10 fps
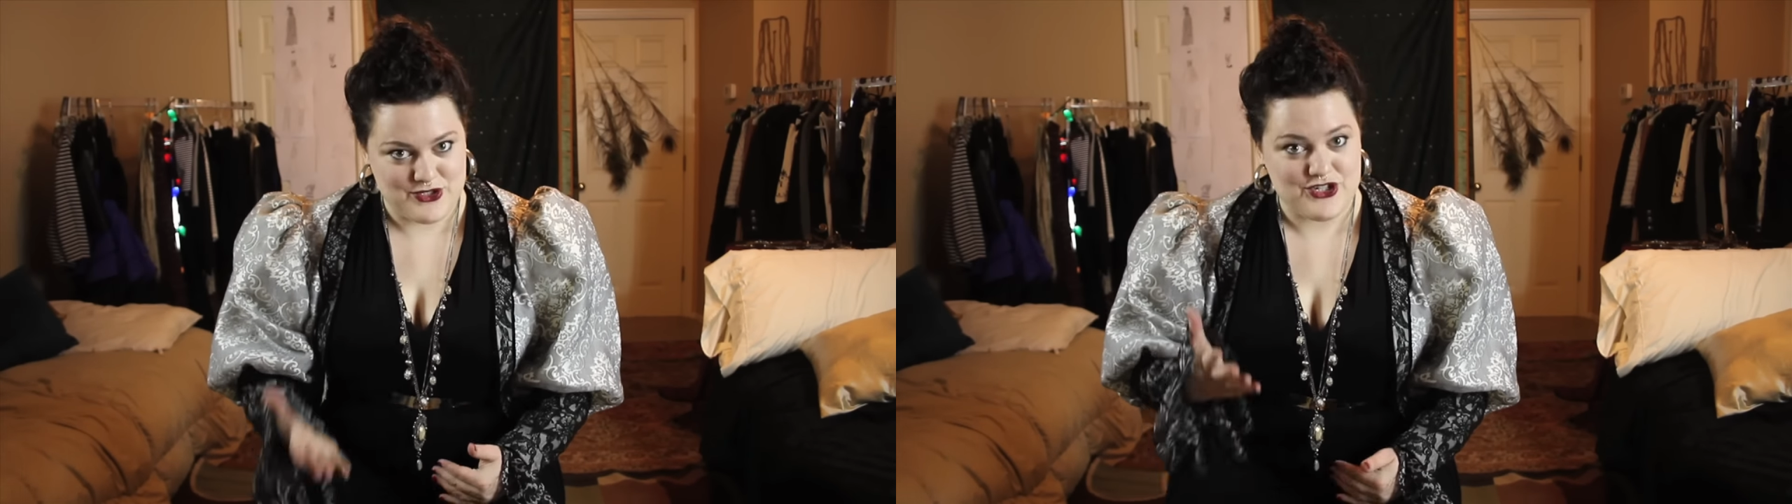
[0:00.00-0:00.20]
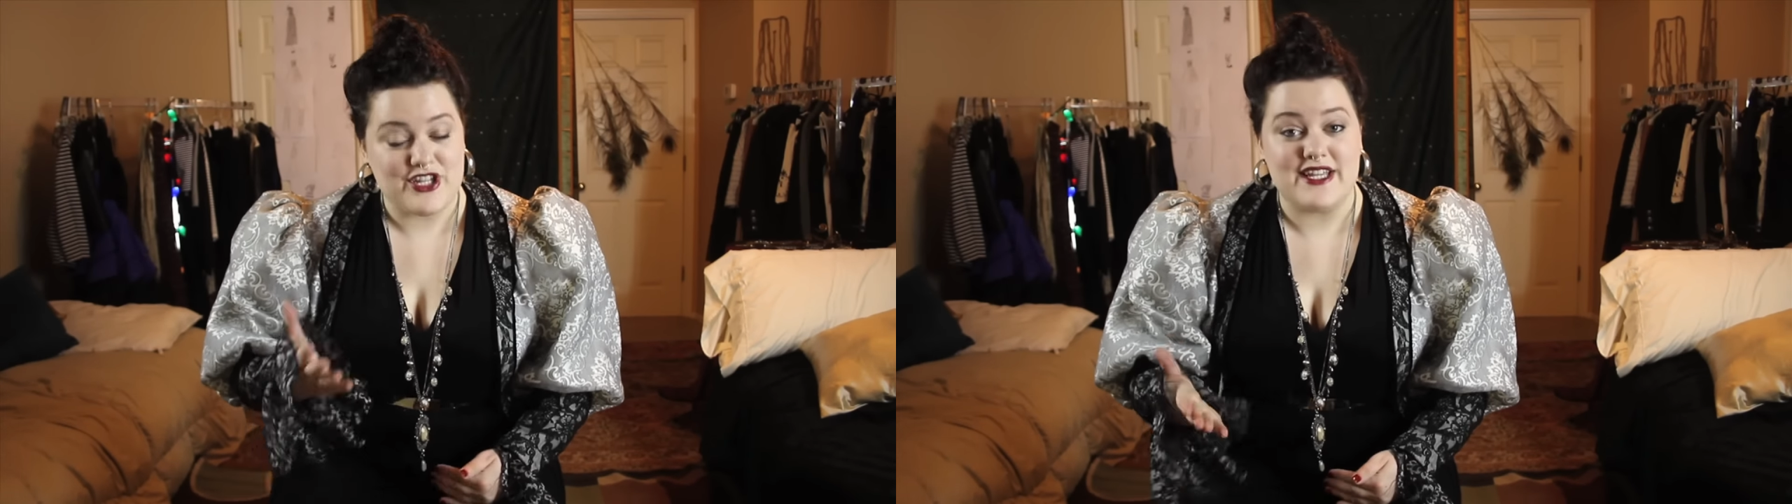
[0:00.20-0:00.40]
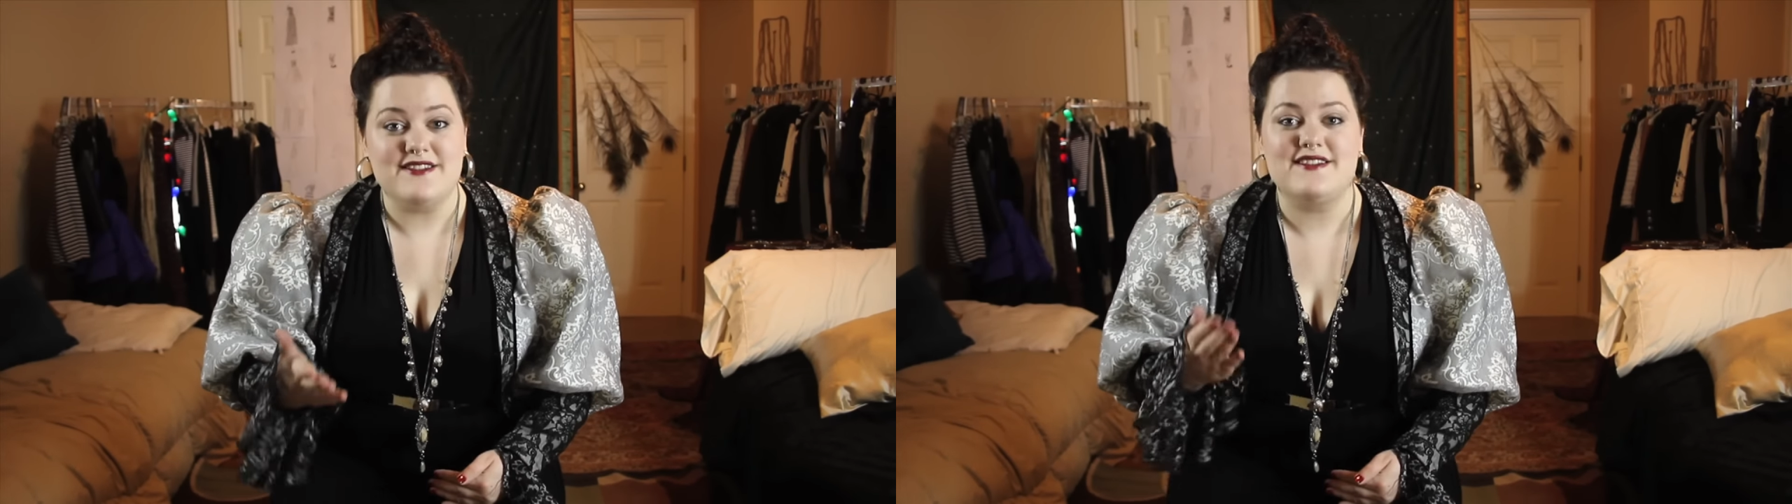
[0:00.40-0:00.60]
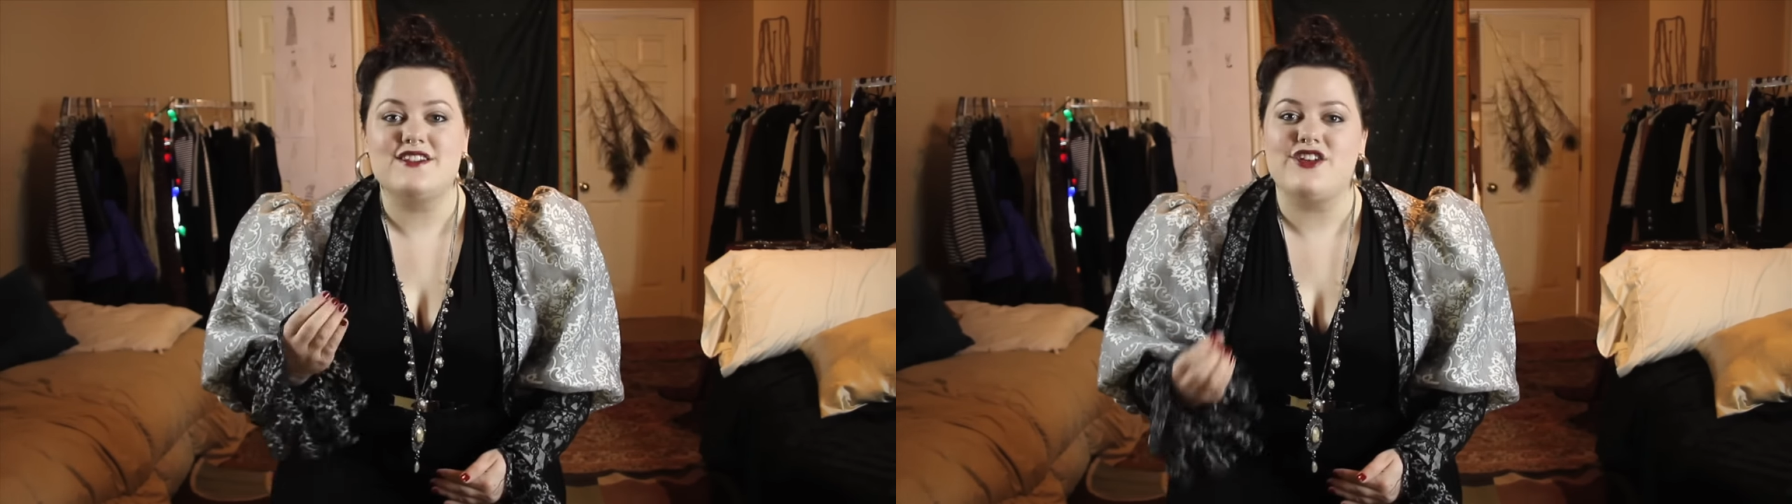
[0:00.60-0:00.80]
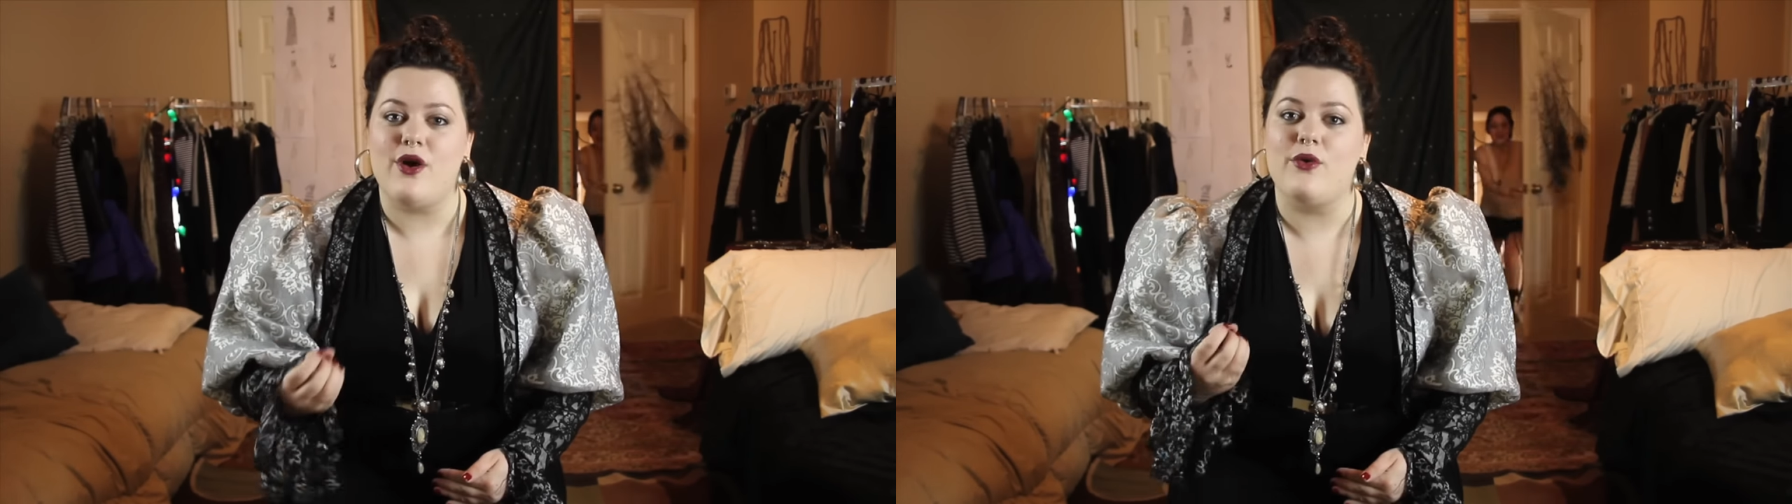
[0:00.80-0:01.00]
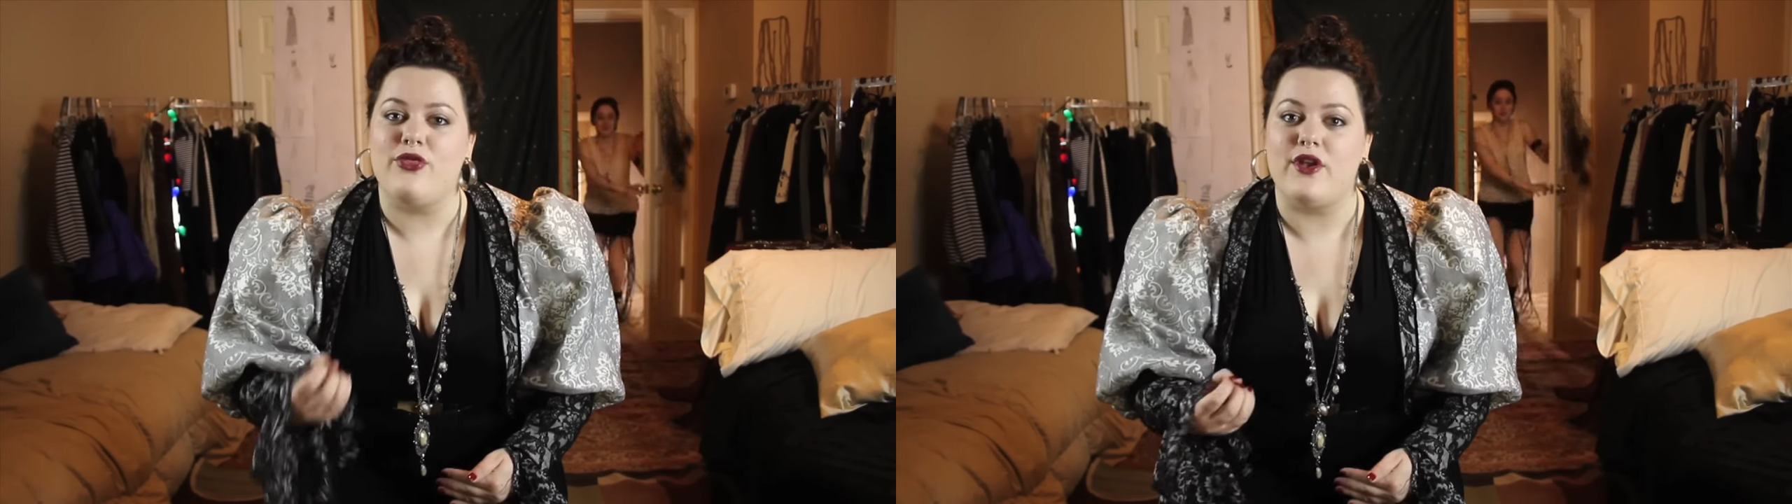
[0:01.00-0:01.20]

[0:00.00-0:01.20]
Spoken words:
She needs to know the